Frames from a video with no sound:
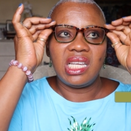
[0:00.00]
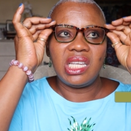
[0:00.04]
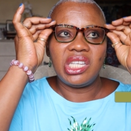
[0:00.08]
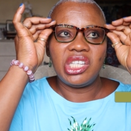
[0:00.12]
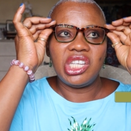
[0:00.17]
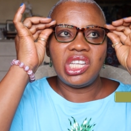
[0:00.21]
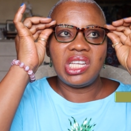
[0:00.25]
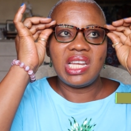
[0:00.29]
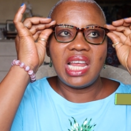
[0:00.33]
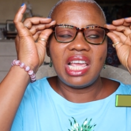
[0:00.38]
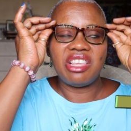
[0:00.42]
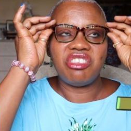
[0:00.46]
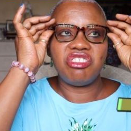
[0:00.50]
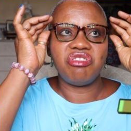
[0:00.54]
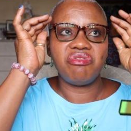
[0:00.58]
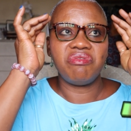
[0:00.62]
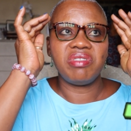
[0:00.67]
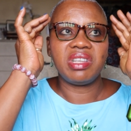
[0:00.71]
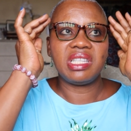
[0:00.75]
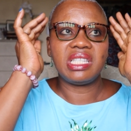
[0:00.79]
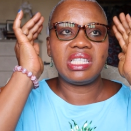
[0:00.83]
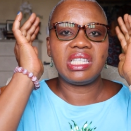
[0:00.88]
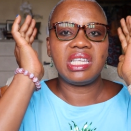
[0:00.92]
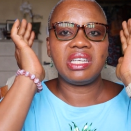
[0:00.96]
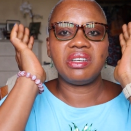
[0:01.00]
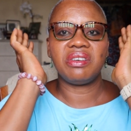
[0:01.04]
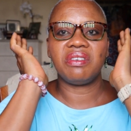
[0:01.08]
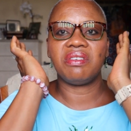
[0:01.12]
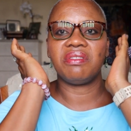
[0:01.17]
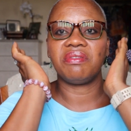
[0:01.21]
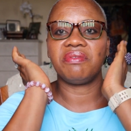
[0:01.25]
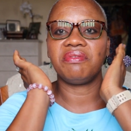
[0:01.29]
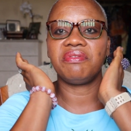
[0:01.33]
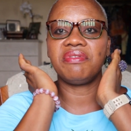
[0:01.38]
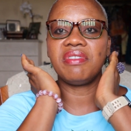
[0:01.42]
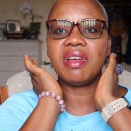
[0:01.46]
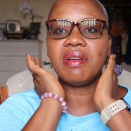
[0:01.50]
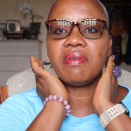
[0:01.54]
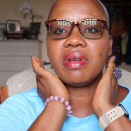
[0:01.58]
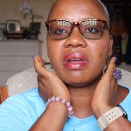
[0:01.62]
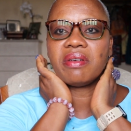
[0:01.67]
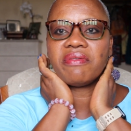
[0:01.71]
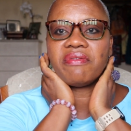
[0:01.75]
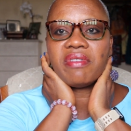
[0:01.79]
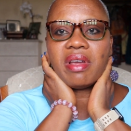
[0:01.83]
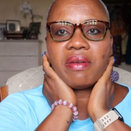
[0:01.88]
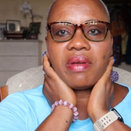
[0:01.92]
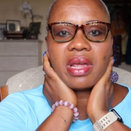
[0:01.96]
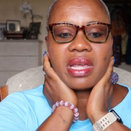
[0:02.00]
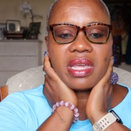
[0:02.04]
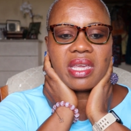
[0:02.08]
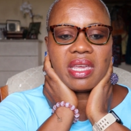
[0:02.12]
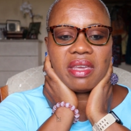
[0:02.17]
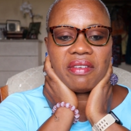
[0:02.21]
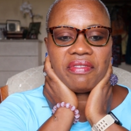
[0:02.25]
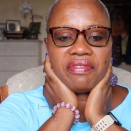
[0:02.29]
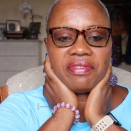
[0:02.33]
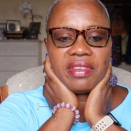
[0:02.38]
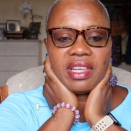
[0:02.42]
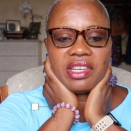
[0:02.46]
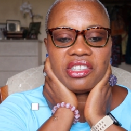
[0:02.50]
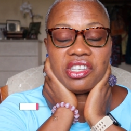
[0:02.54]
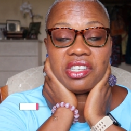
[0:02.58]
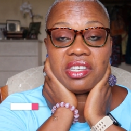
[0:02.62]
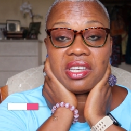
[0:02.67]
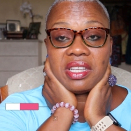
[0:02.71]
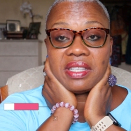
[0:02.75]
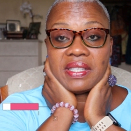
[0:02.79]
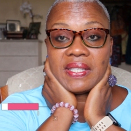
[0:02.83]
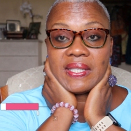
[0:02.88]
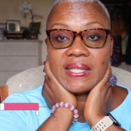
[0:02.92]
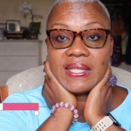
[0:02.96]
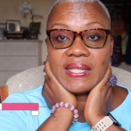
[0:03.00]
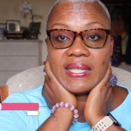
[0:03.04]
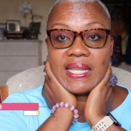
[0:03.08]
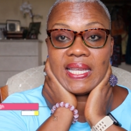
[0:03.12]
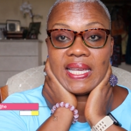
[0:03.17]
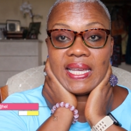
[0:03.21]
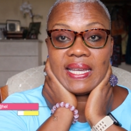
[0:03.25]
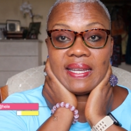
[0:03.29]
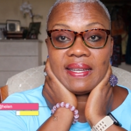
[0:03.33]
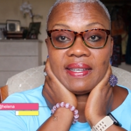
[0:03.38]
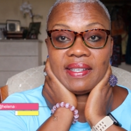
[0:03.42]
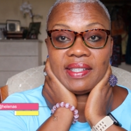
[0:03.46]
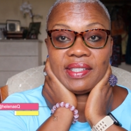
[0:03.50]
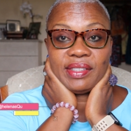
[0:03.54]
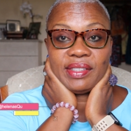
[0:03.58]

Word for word: She's a Nigerian singer. Very, very gifted. She can sing.